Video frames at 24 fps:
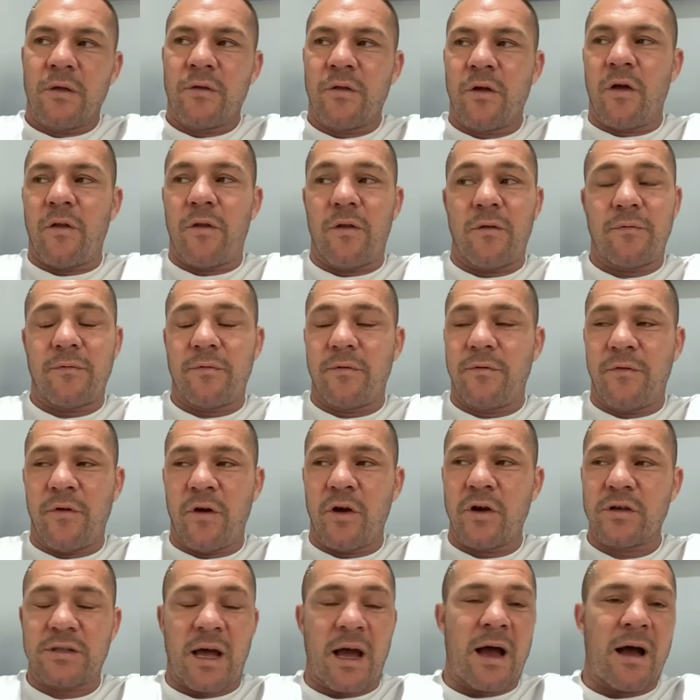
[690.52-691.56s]
Thought the
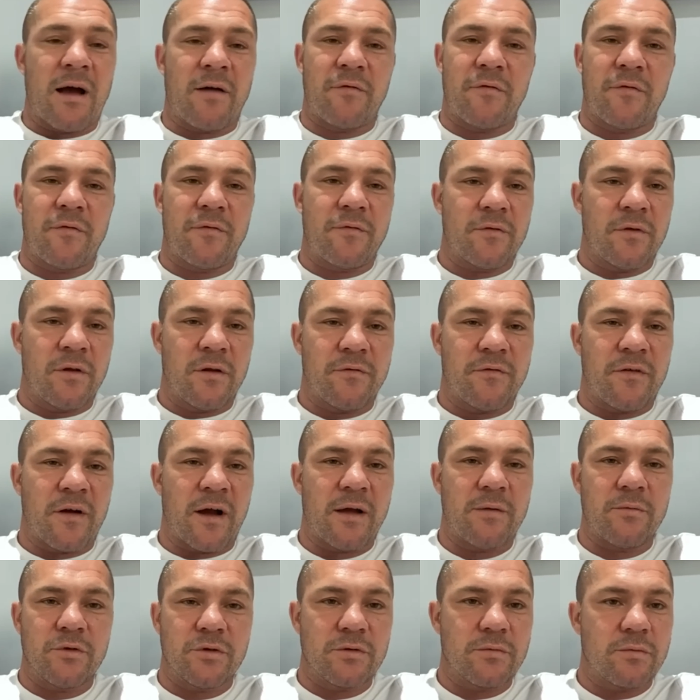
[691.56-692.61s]
first half of the
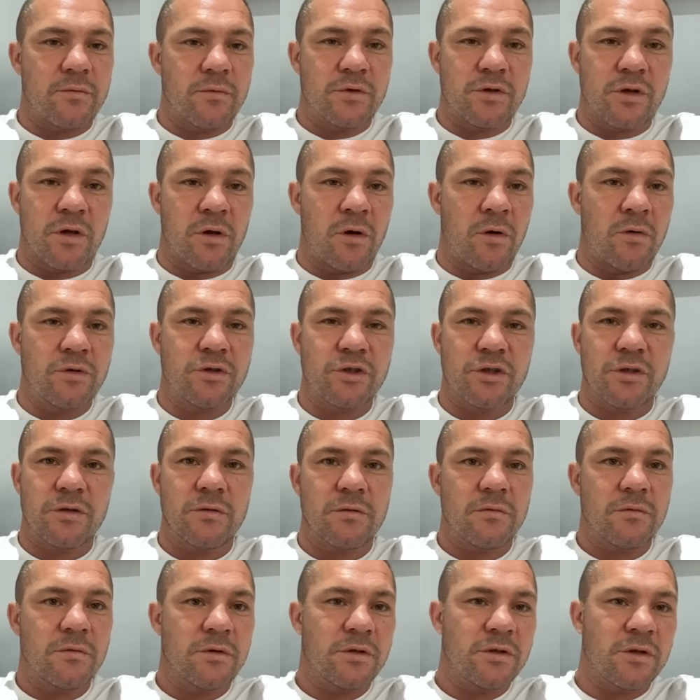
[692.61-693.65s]
fight was was close
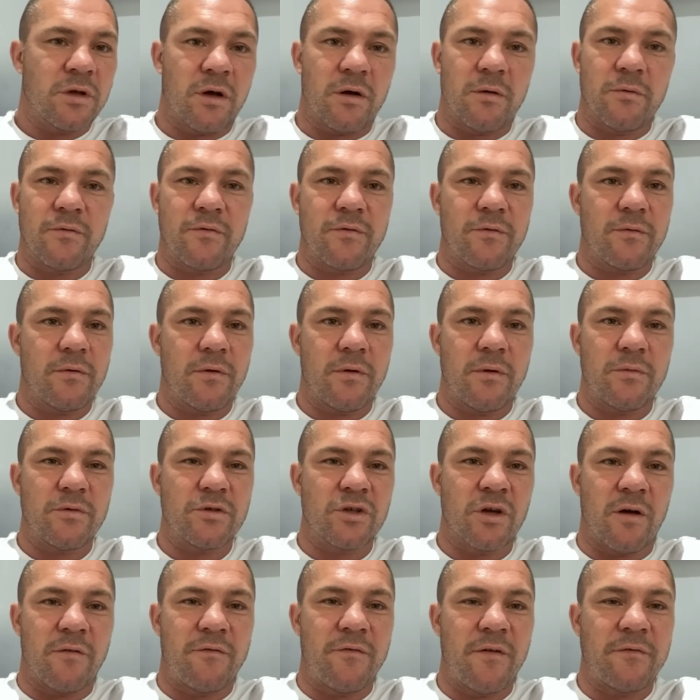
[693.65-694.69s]
sort of it was
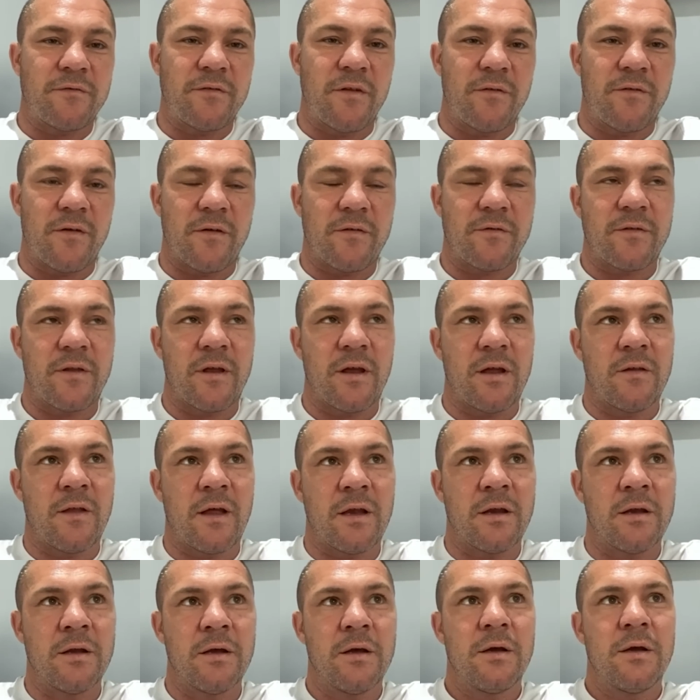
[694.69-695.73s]
sort of 50-50 and
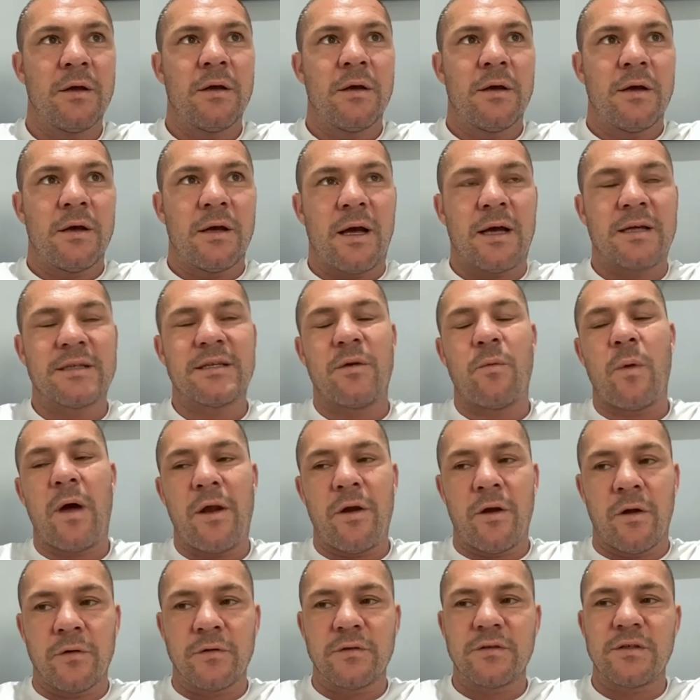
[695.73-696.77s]
then as it
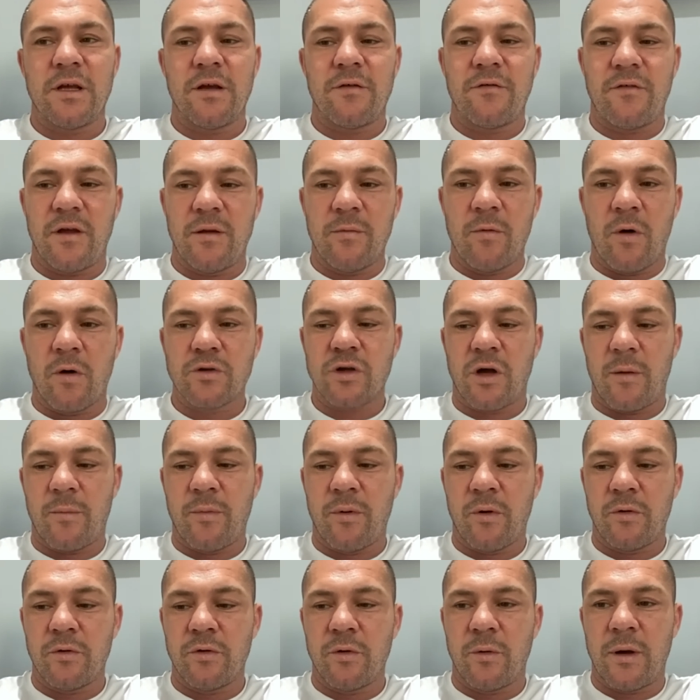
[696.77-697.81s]
went on female sort of
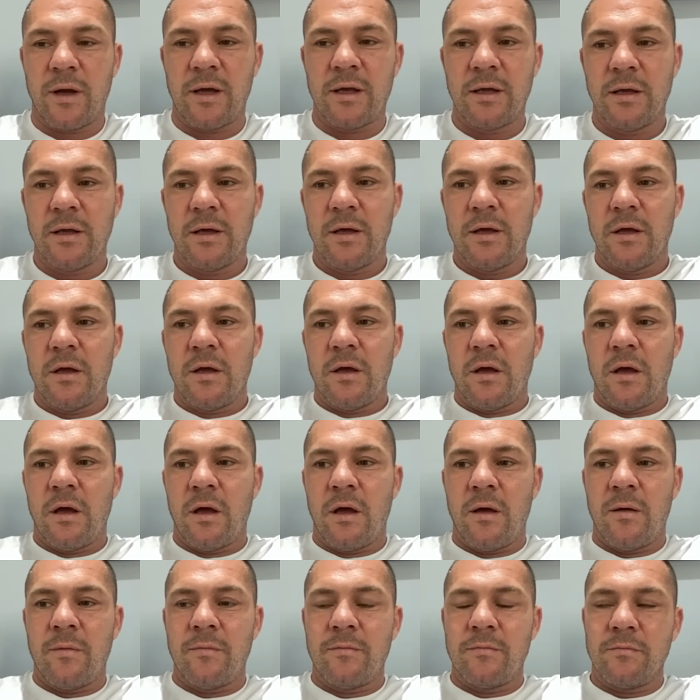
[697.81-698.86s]
pulled away
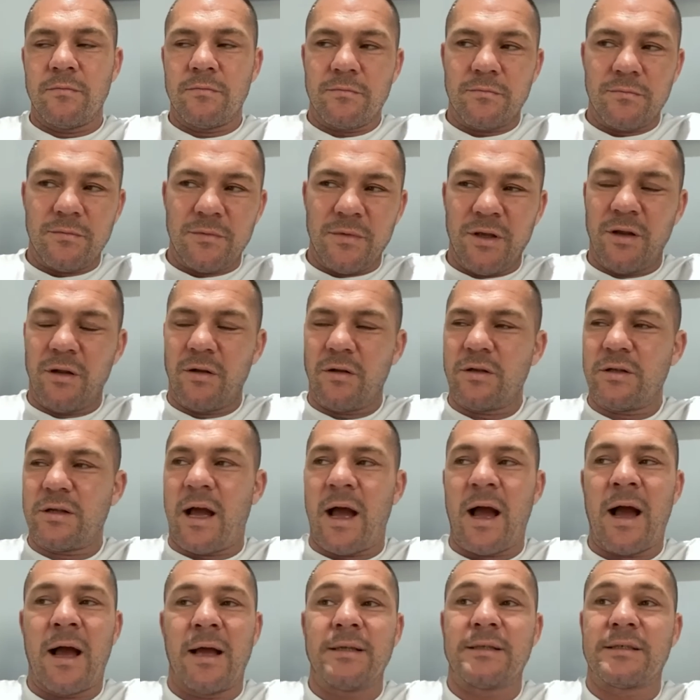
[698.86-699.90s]
um, you know
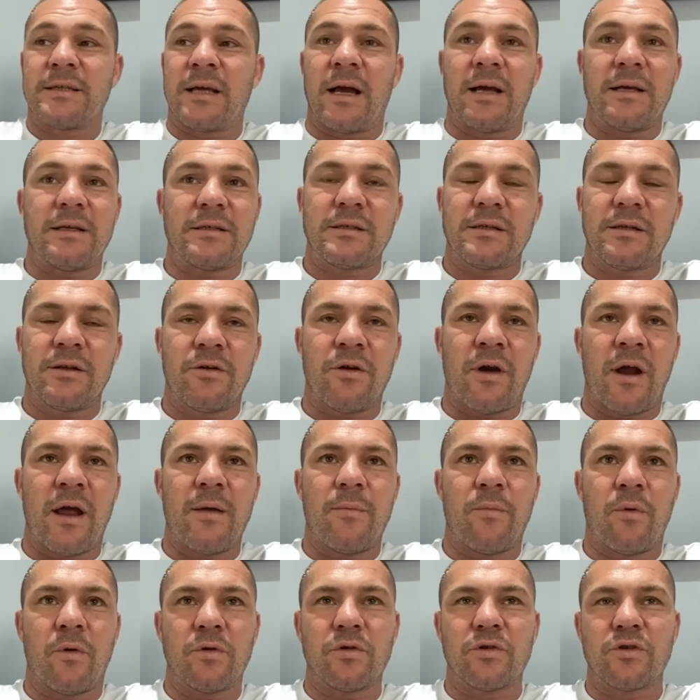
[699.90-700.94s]
hindsight's
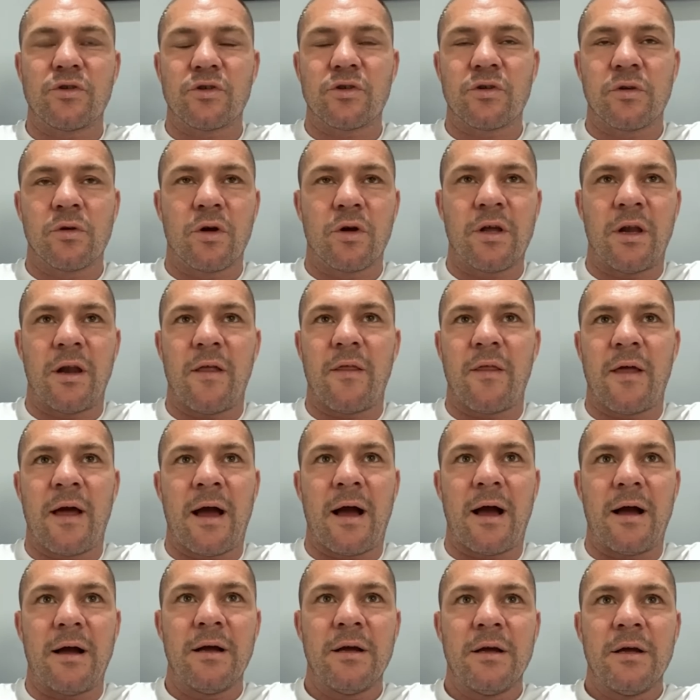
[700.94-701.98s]
great but just looking at
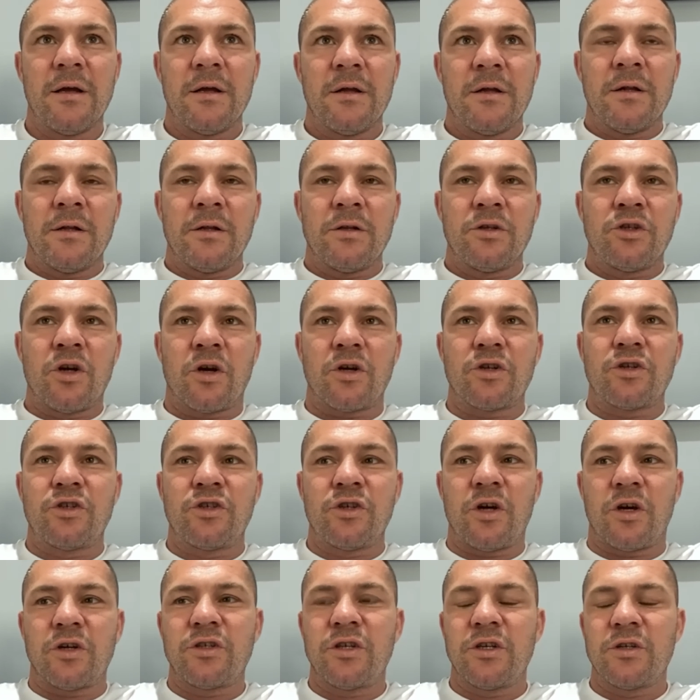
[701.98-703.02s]
that Josh
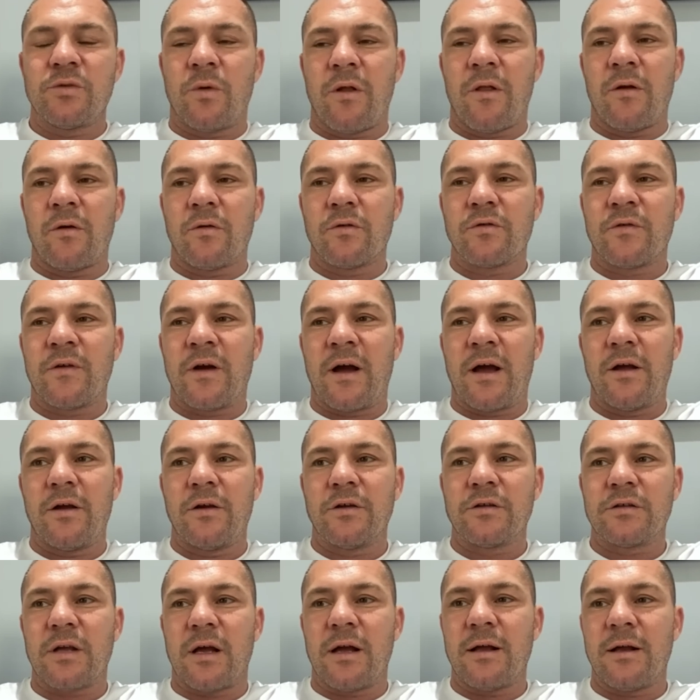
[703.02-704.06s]
Josh is one of those
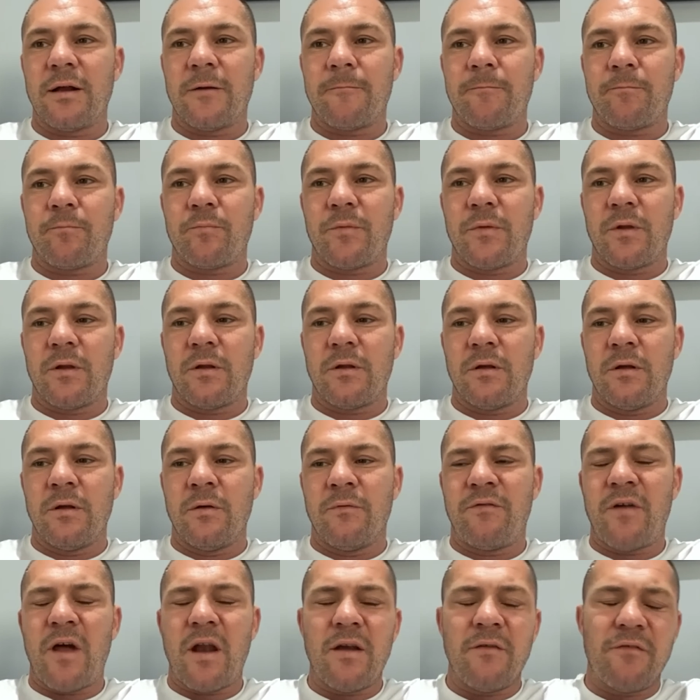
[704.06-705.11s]
fighters a
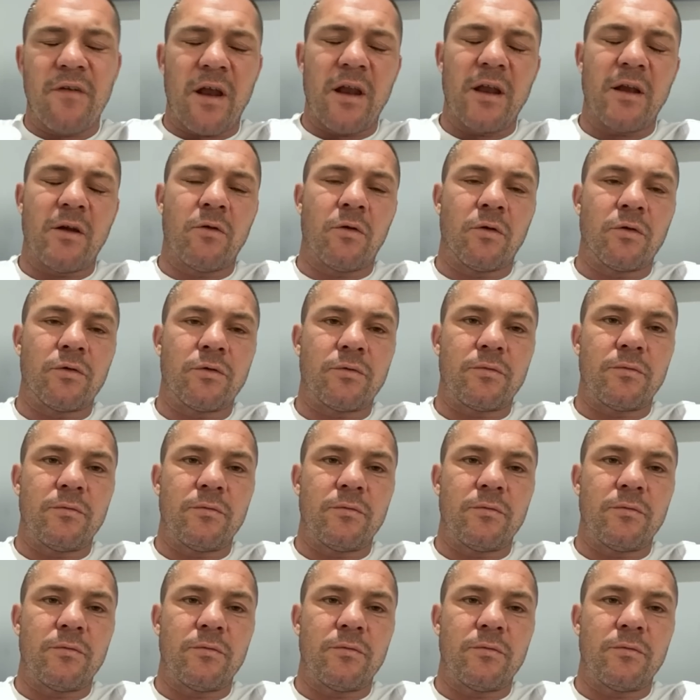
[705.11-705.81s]
very very good